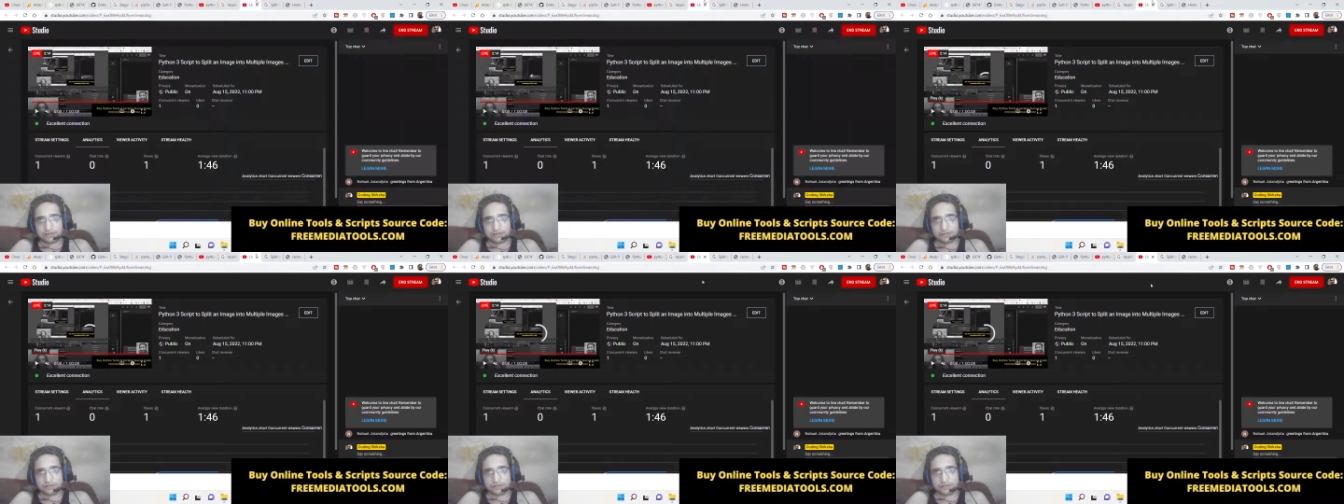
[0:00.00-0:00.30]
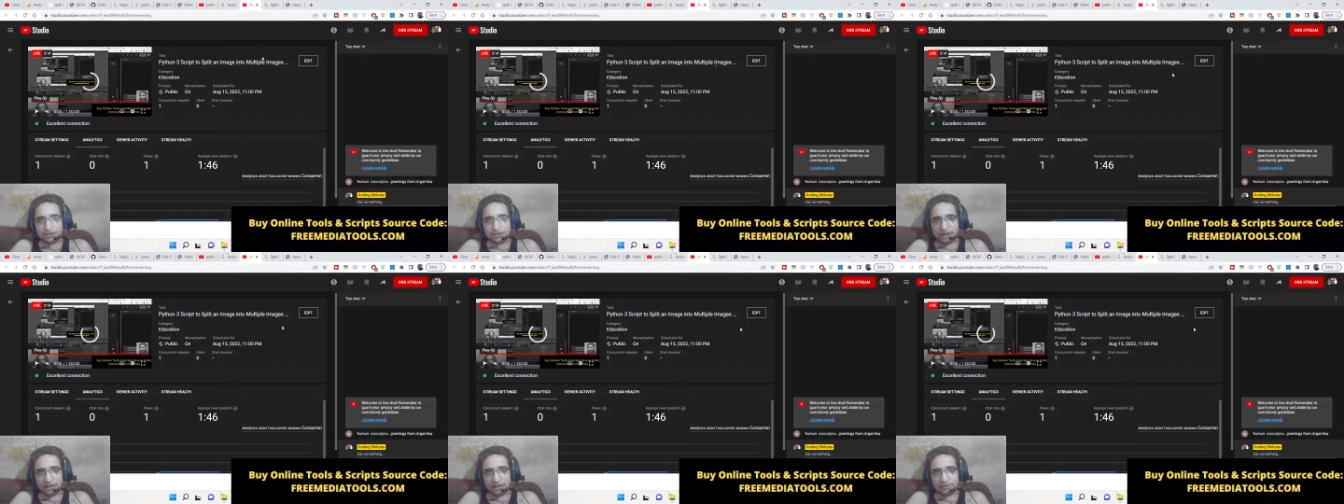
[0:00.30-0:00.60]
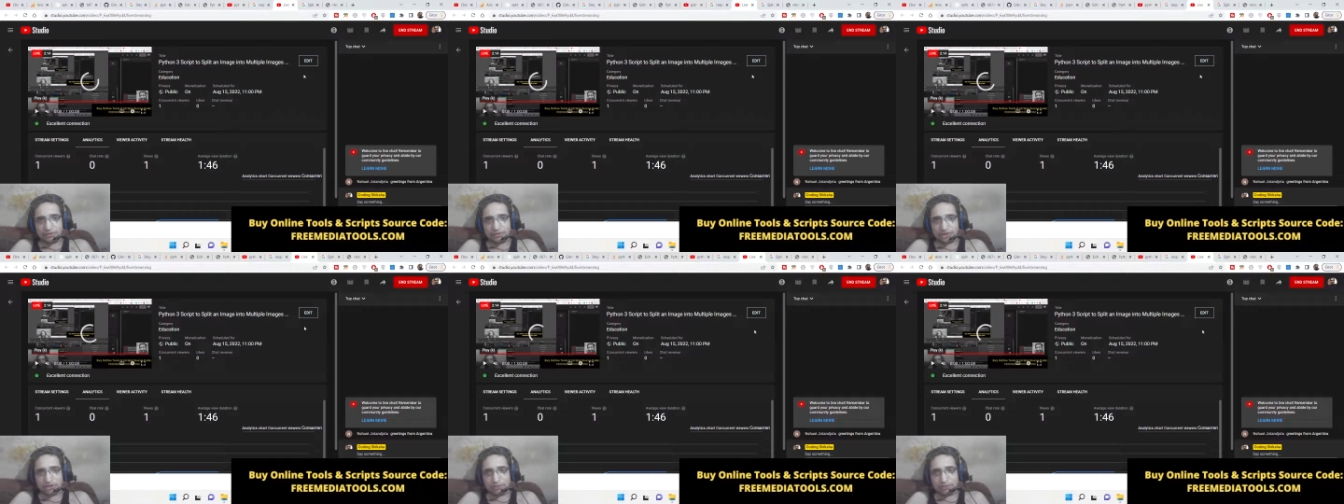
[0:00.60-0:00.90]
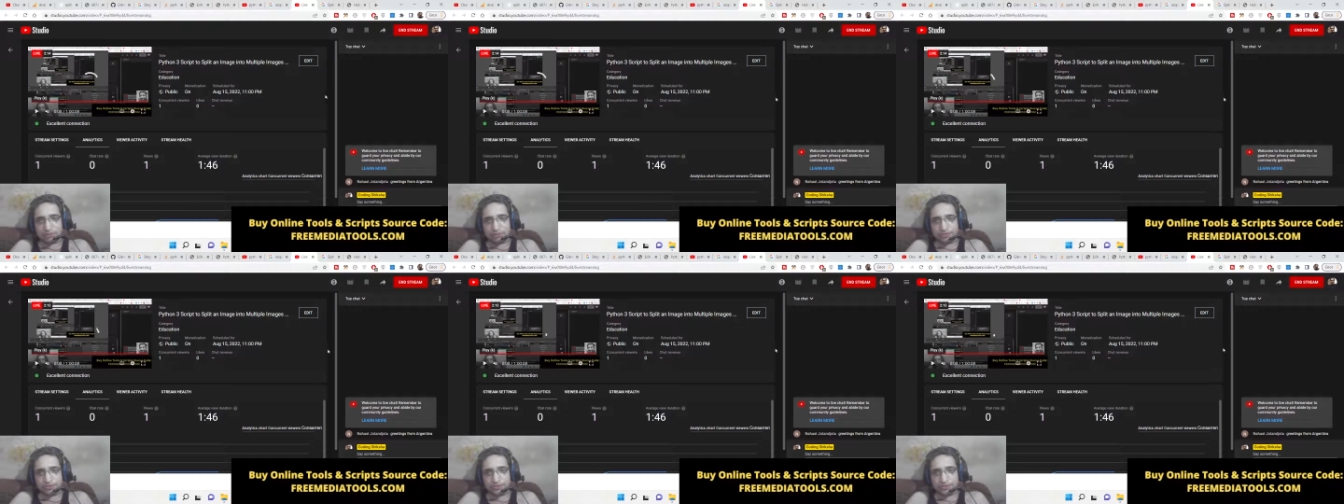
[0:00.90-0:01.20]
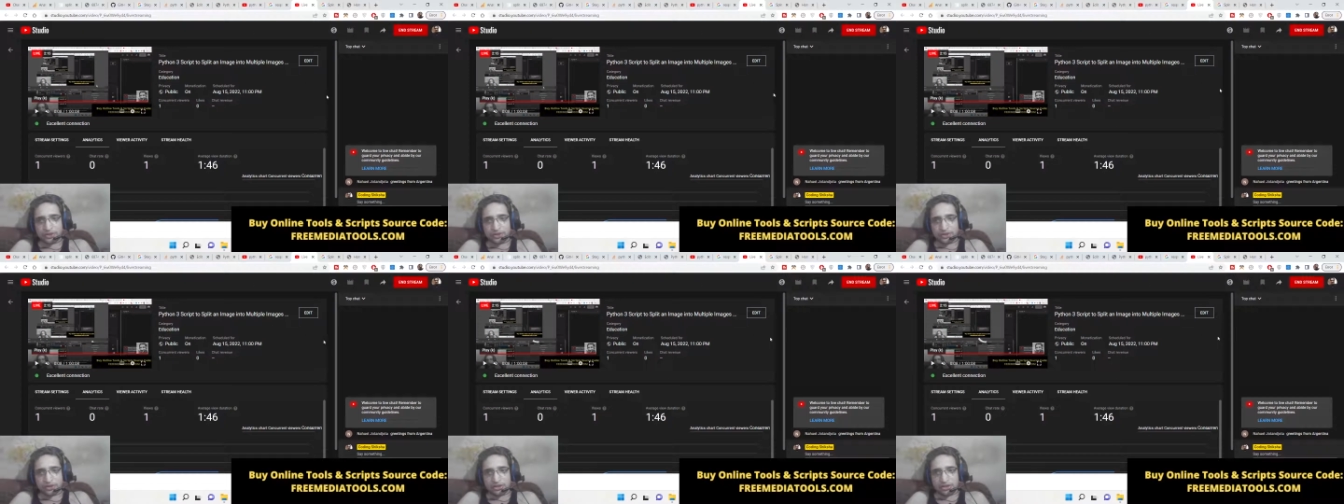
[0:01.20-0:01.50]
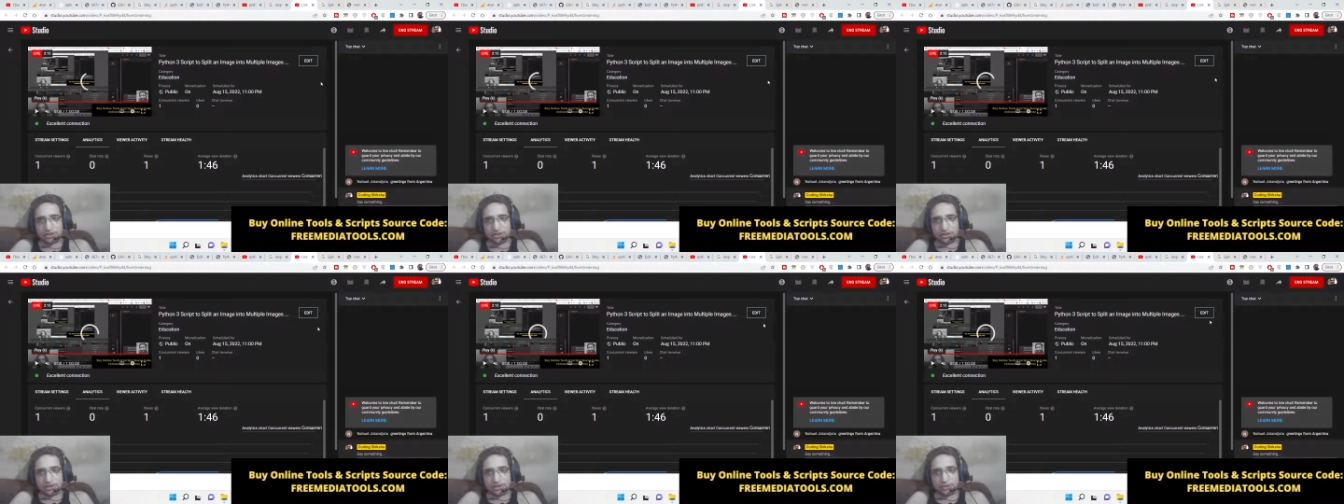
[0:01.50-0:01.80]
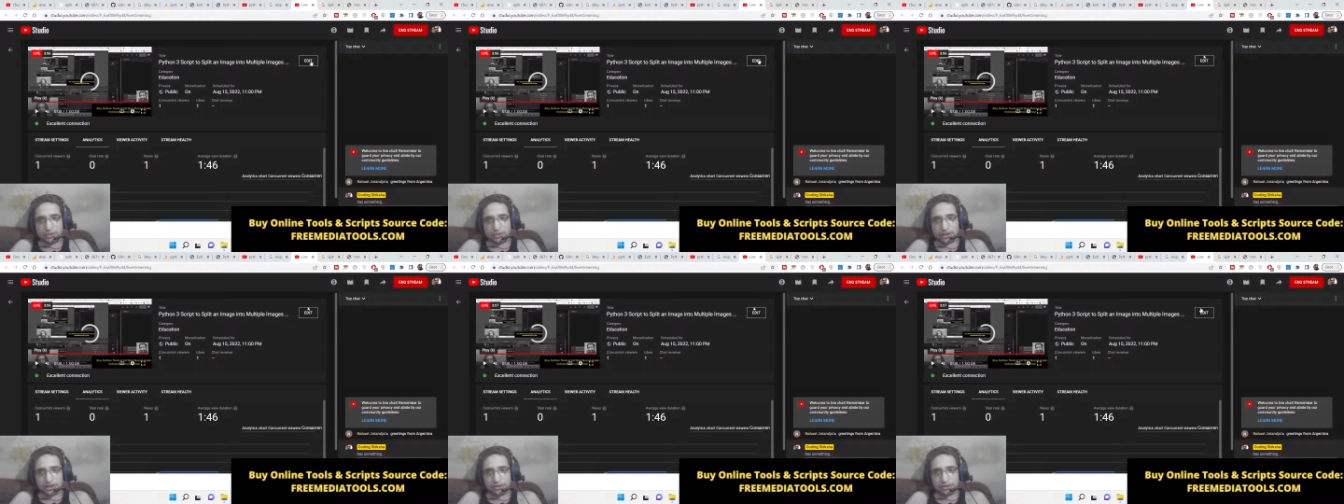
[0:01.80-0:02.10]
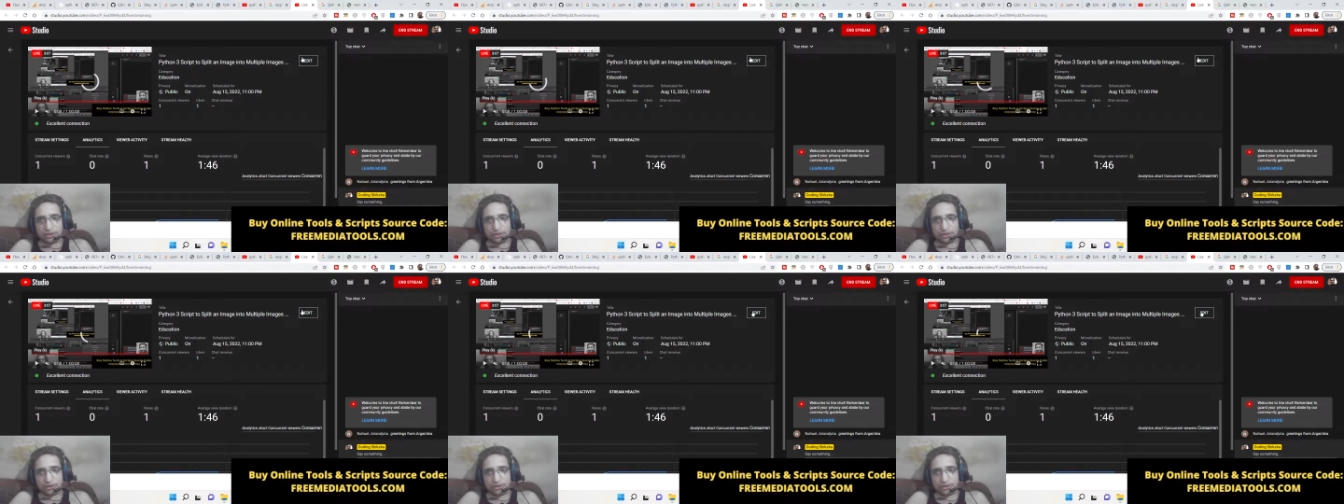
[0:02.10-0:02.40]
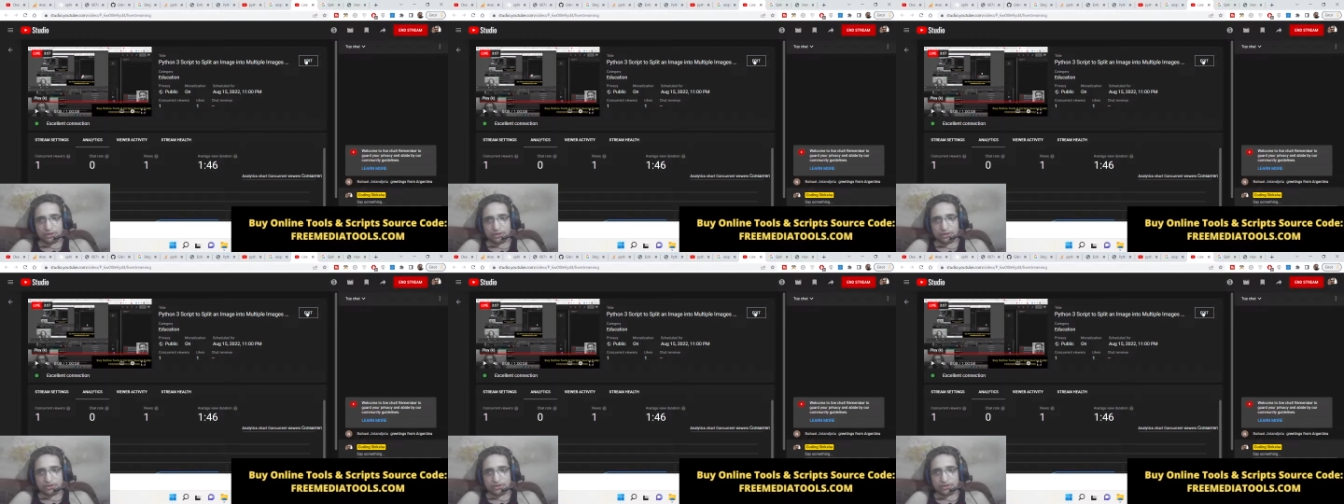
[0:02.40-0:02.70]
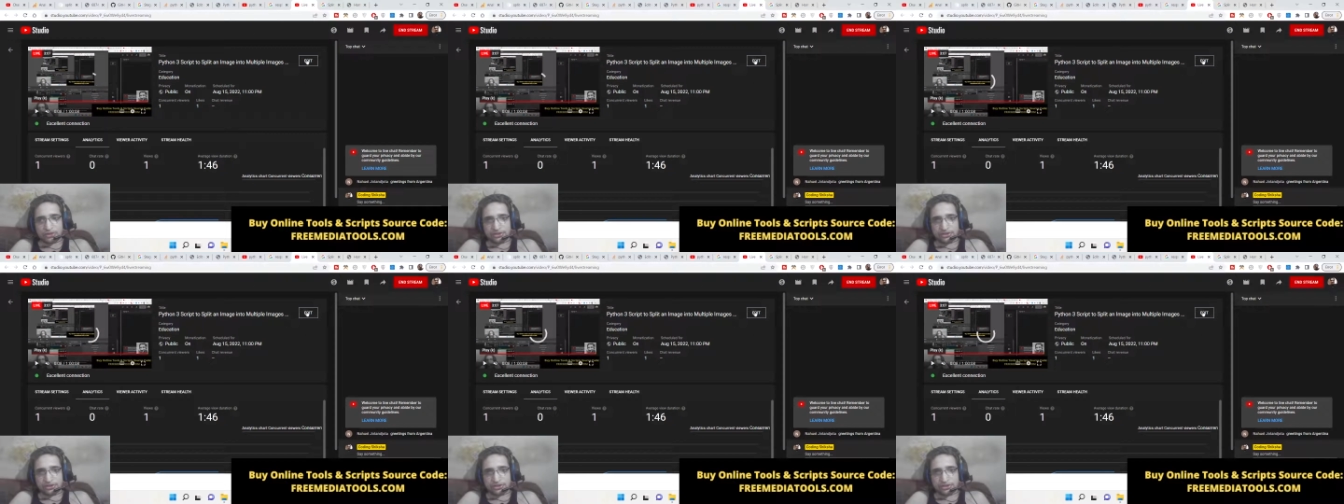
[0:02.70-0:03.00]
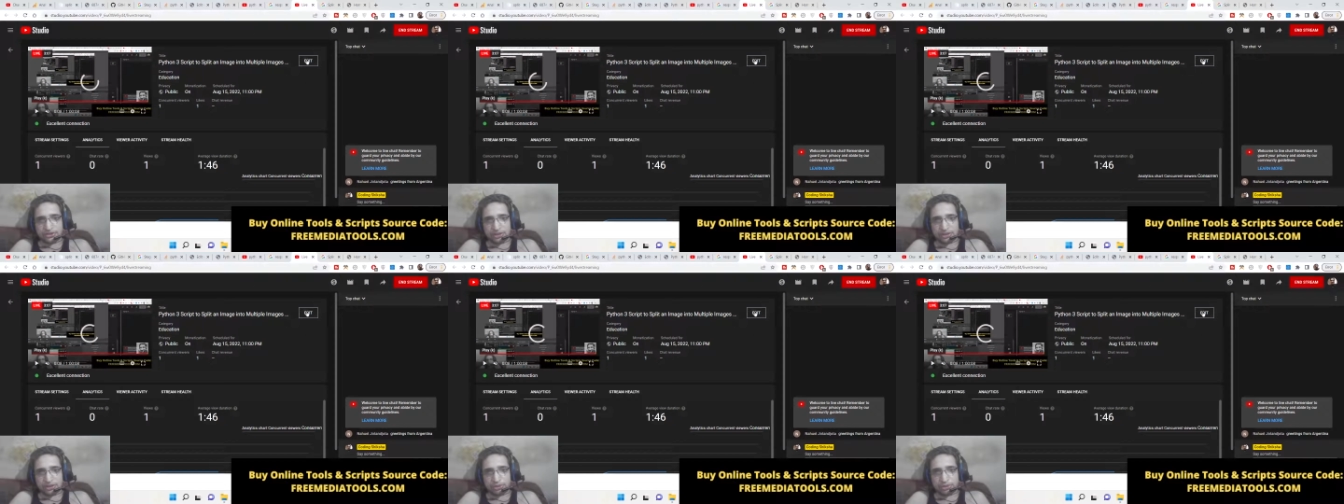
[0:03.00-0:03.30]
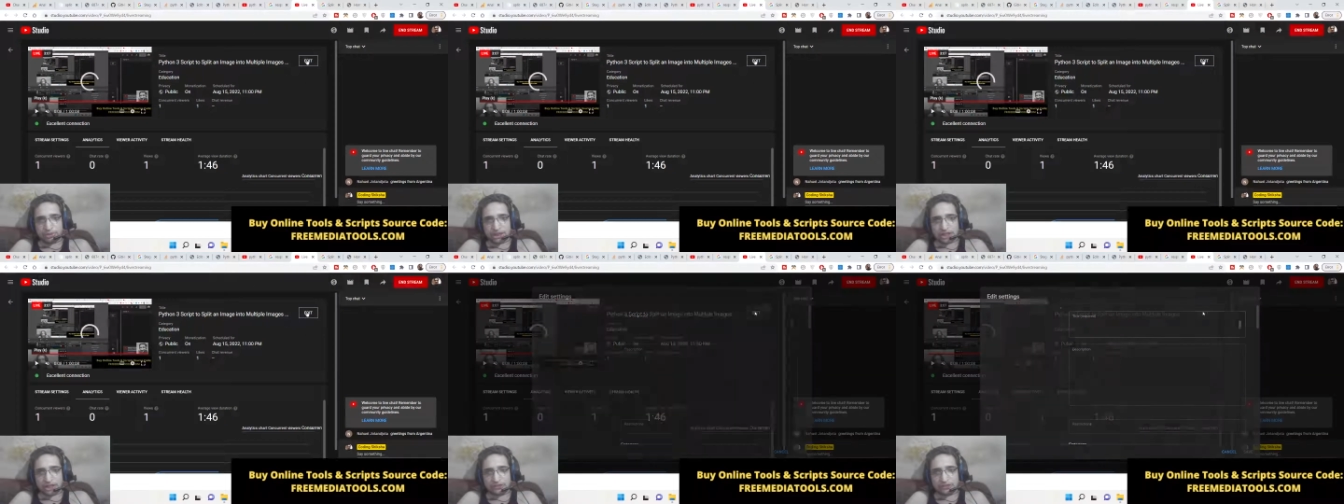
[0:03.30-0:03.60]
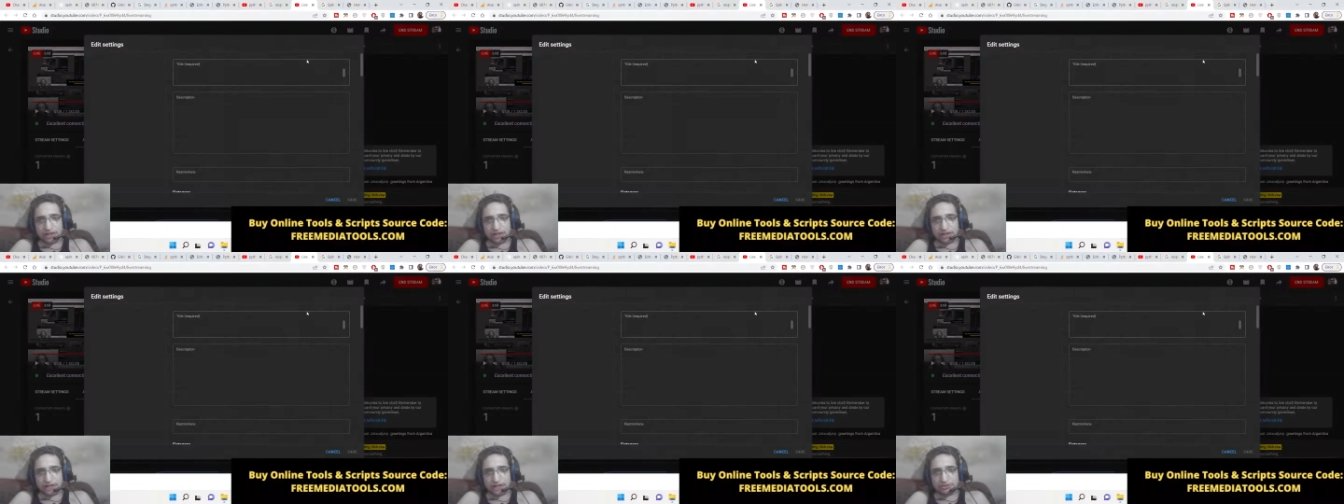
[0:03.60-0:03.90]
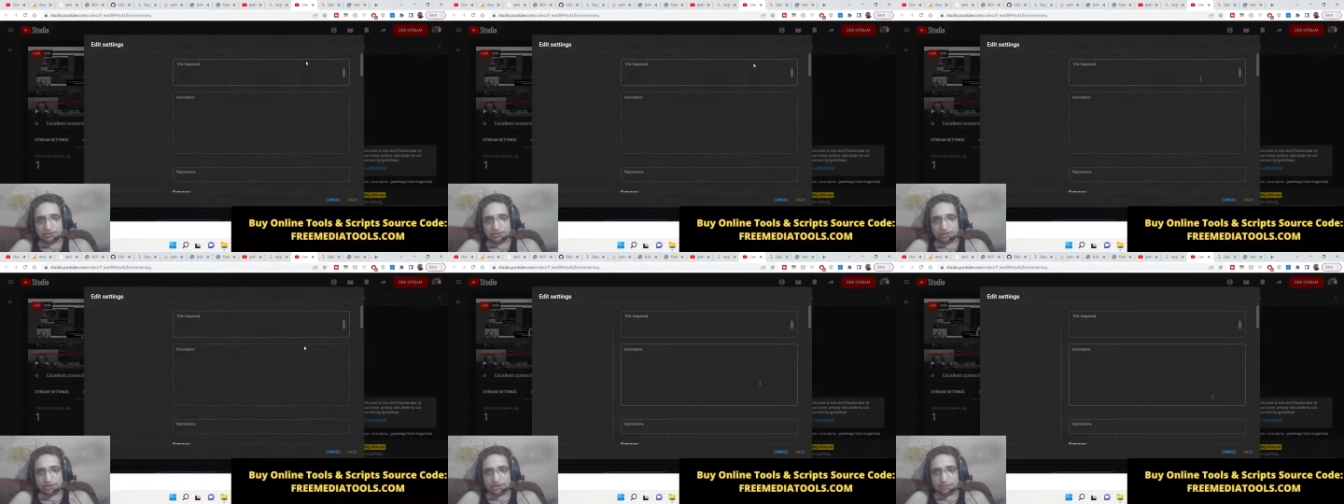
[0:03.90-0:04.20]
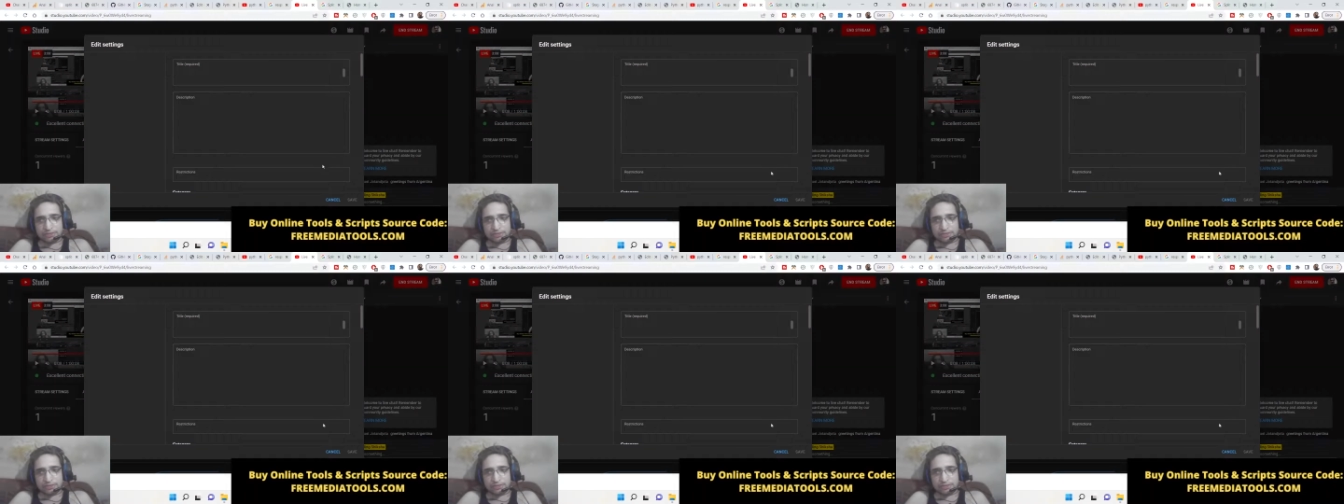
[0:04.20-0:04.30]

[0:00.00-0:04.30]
this live stream. You can go to this description of the live stream